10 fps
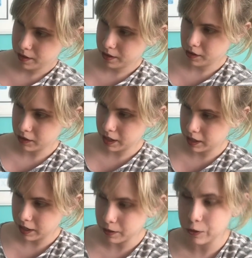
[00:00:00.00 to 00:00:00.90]
You're
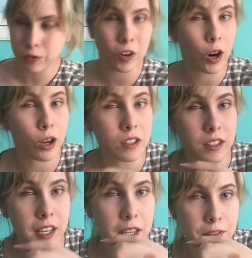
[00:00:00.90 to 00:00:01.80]
like a fall
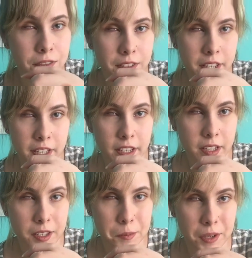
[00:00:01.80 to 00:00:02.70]
leaf
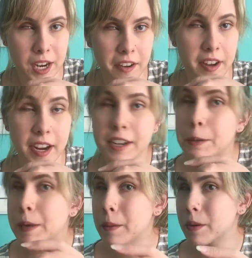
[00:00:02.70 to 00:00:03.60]
brown. I know
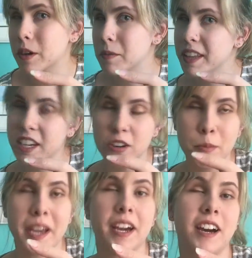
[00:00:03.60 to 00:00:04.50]
people are gonna be like, oh
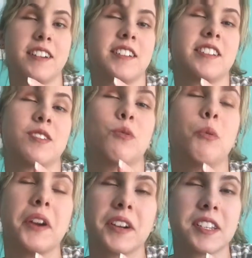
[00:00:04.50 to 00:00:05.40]
my gosh, that's the
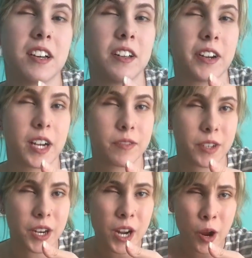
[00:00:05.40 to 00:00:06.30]
weirdest color
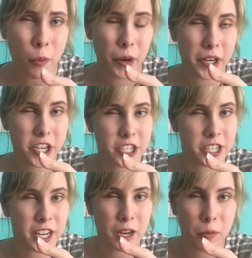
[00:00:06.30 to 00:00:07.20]
ever. Weirdest
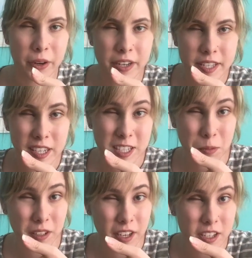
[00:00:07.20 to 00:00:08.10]
shade, weirdest
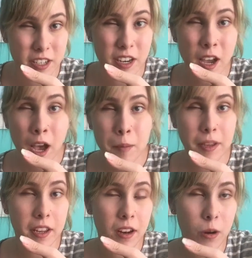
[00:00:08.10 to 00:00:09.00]
explanation.
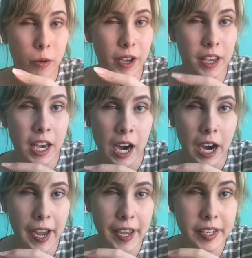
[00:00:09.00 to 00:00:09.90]
But you know what?
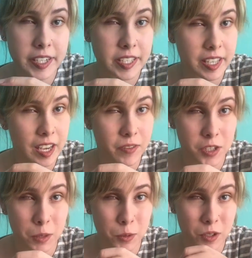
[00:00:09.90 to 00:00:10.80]
I honestly have
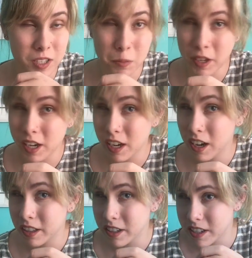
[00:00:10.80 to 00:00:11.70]
trouble explaining
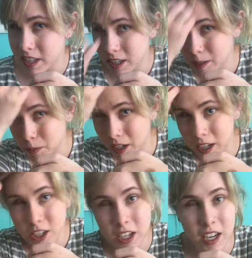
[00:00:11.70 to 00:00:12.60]
colors and
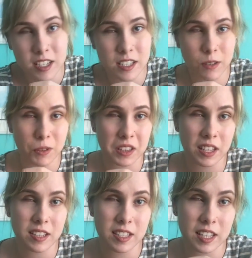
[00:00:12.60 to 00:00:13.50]
explaining shades and different
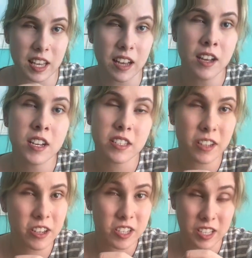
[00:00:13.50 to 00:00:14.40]
things like that. So
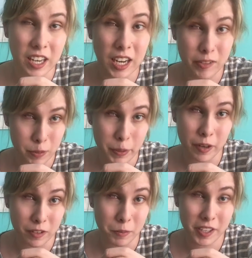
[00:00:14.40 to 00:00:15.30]
you're just gonna have to
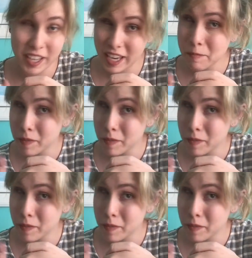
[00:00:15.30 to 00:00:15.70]
bear with me, okay?